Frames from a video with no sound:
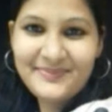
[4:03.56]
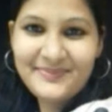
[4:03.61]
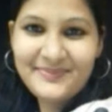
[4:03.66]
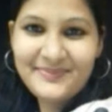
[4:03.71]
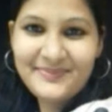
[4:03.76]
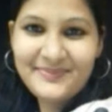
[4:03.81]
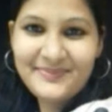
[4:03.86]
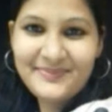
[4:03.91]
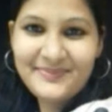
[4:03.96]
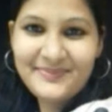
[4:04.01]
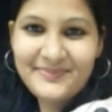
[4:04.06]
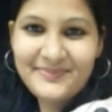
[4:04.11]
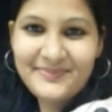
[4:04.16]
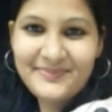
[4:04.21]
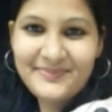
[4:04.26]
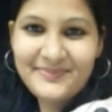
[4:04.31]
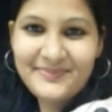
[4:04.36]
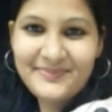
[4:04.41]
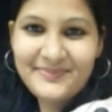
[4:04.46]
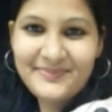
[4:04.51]

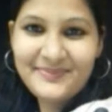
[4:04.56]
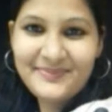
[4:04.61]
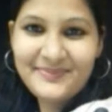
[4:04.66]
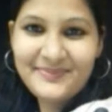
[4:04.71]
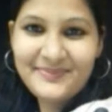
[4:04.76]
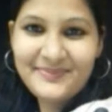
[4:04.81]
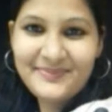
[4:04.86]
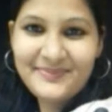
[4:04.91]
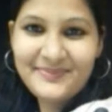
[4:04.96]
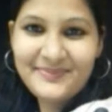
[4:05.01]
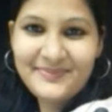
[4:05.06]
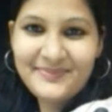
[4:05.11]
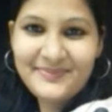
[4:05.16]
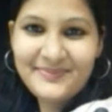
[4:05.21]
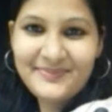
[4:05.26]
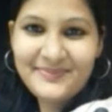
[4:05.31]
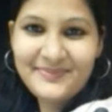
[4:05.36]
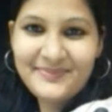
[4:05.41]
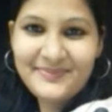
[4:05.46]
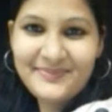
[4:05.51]

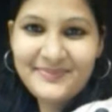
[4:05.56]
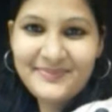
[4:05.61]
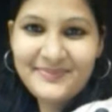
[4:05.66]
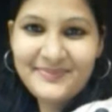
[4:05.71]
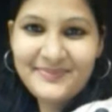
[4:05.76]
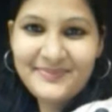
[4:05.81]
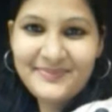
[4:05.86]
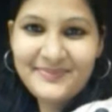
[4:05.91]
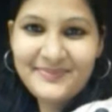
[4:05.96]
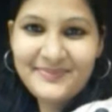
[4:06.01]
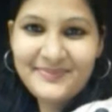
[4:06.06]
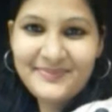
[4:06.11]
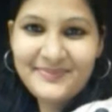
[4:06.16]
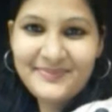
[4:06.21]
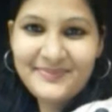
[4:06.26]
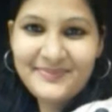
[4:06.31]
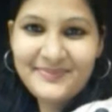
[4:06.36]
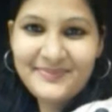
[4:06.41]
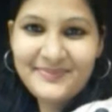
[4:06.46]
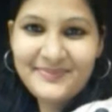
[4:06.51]

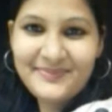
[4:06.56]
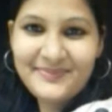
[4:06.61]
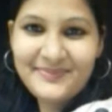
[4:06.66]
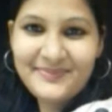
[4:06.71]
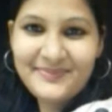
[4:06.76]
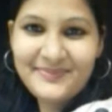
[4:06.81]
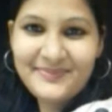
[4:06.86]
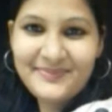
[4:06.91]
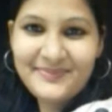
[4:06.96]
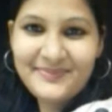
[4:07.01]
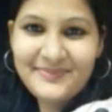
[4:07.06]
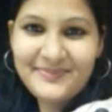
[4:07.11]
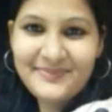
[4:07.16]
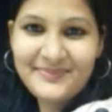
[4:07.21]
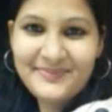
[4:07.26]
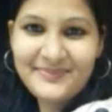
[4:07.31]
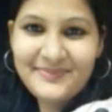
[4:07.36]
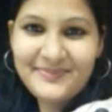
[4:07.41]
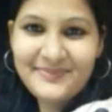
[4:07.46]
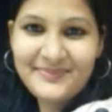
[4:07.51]

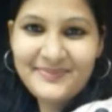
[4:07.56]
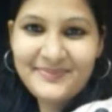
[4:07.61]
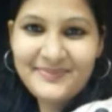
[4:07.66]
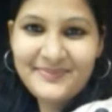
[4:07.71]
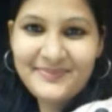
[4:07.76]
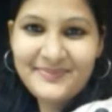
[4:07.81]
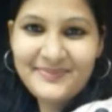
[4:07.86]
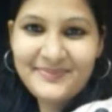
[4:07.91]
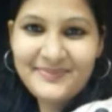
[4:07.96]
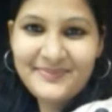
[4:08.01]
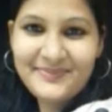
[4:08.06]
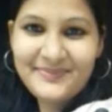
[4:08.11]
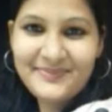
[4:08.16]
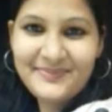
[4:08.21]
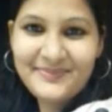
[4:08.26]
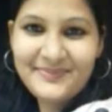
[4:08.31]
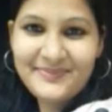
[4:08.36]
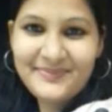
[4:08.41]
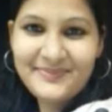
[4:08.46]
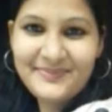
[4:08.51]

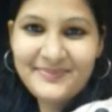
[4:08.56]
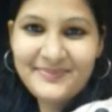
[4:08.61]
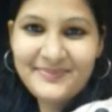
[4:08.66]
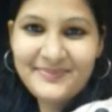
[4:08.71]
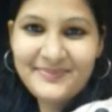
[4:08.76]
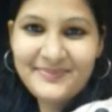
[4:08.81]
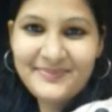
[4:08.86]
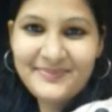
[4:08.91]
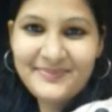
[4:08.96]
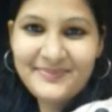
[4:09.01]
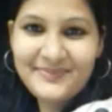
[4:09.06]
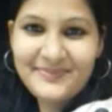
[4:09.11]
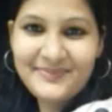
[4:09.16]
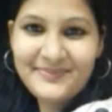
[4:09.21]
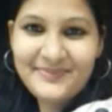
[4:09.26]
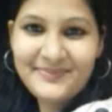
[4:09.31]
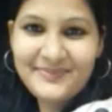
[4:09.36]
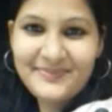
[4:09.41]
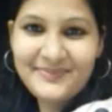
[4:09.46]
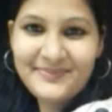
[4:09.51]

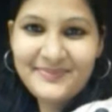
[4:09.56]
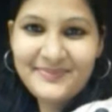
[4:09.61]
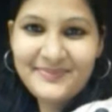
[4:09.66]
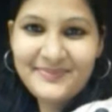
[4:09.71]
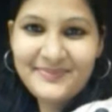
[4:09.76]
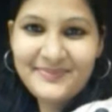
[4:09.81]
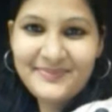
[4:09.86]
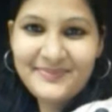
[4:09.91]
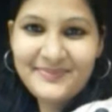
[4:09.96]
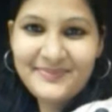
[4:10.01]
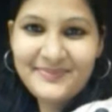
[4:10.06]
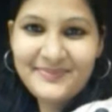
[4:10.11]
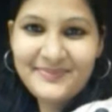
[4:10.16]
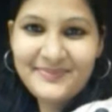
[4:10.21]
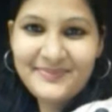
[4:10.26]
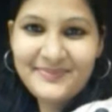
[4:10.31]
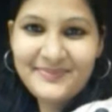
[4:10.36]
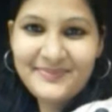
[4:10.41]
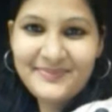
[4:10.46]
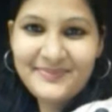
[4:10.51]

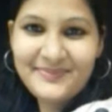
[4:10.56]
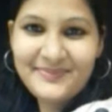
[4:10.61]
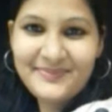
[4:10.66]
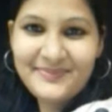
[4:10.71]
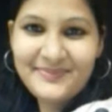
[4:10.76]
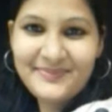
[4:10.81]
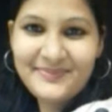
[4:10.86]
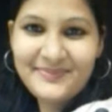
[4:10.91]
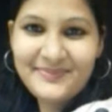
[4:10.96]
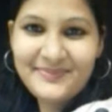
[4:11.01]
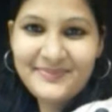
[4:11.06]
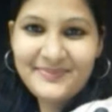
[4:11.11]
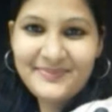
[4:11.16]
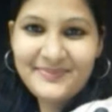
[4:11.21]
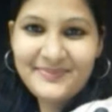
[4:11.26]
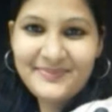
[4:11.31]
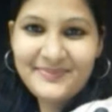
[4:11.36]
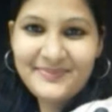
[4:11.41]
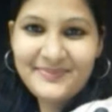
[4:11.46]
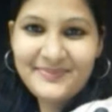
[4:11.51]
(no lip movement)